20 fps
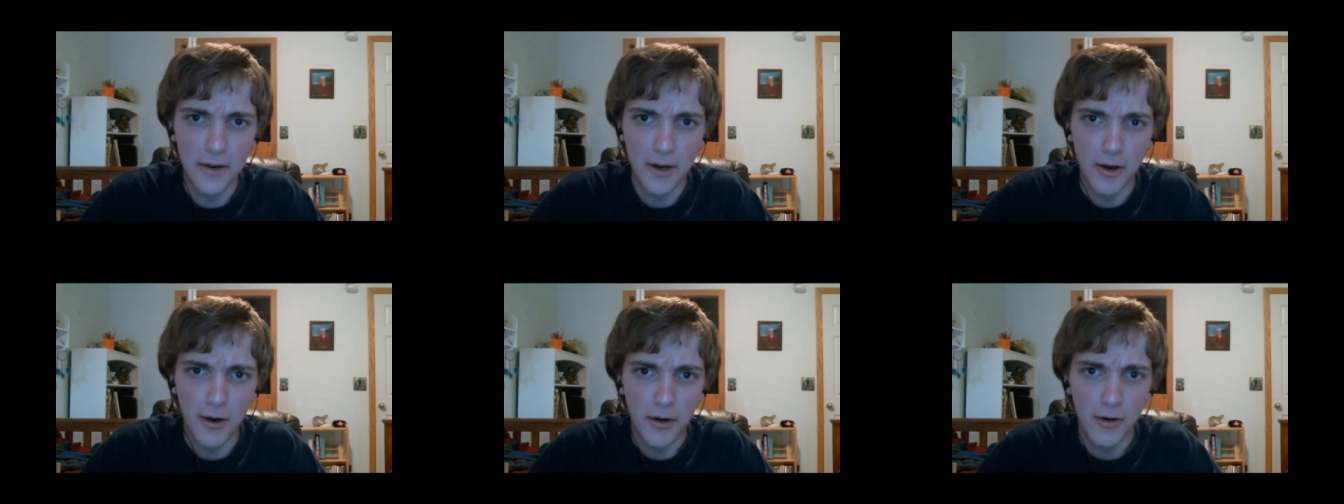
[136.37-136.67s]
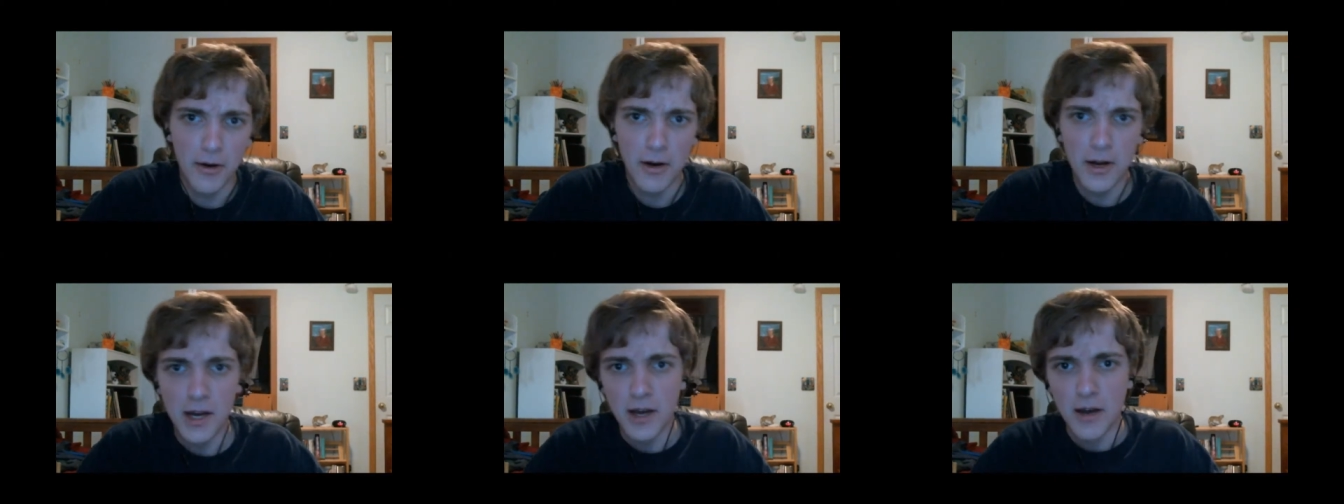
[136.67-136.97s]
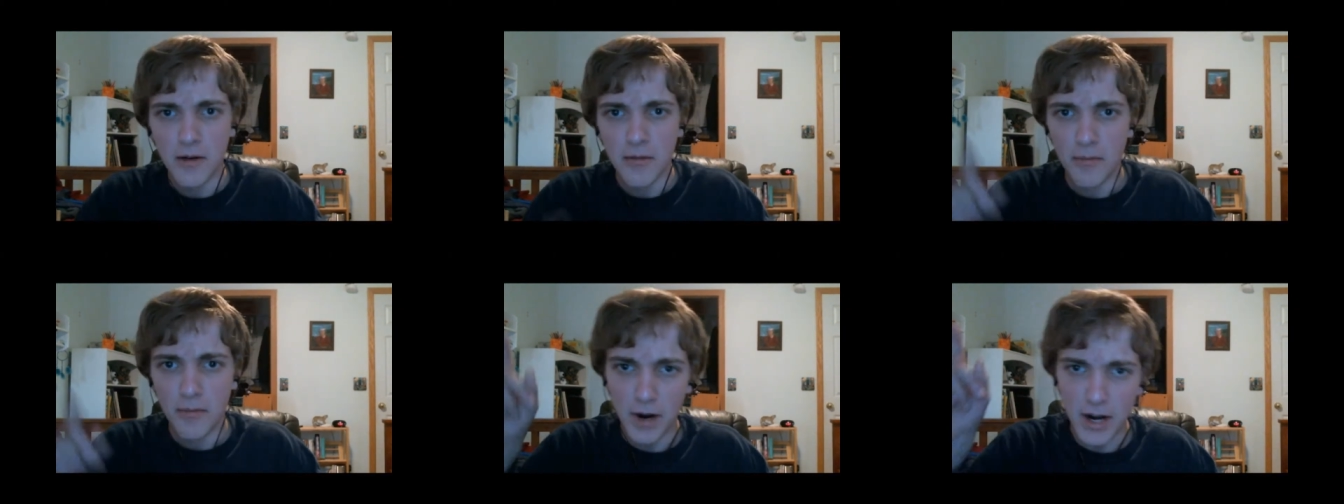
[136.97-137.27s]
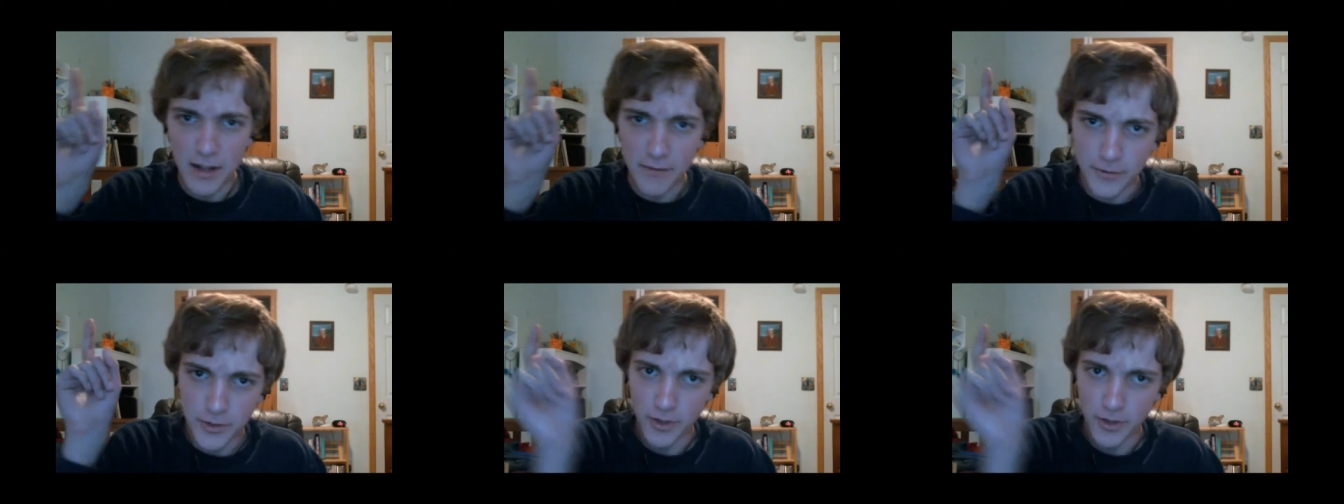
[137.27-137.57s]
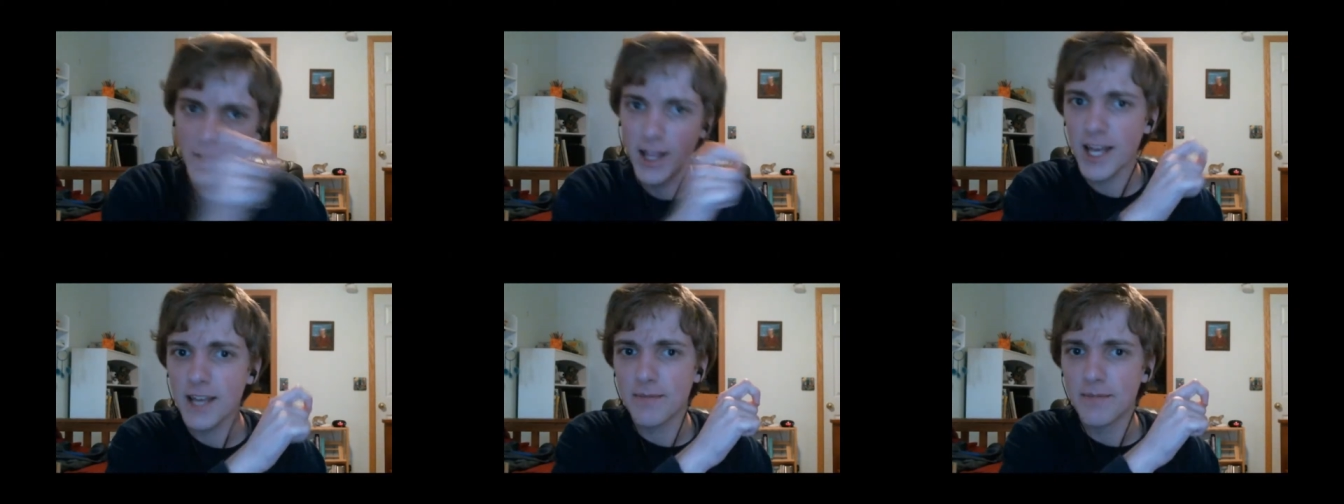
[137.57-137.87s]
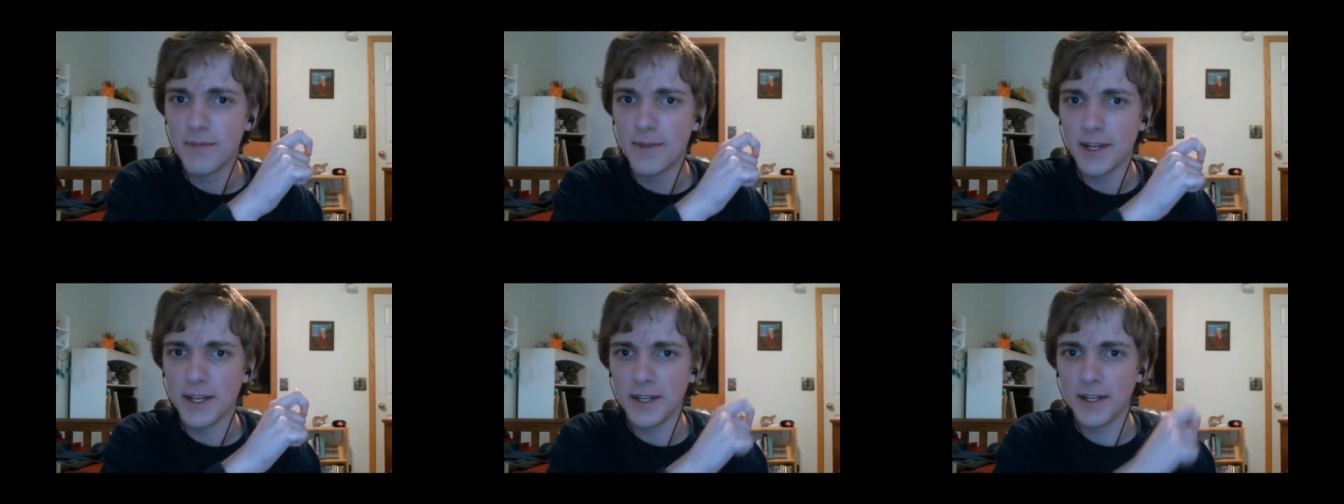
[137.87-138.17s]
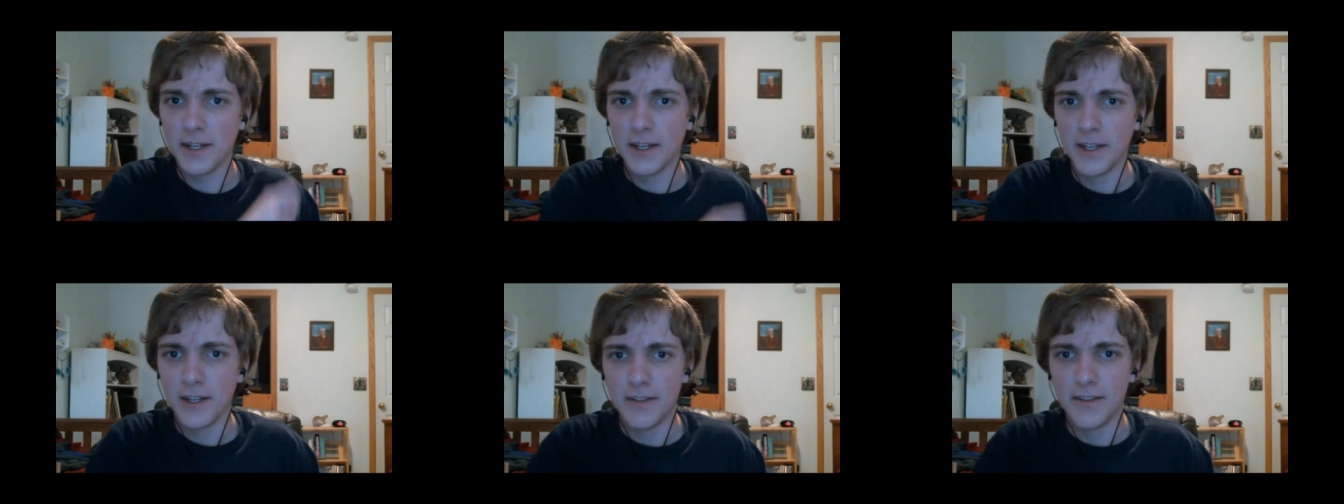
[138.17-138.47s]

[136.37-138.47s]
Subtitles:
know. But if you're like me,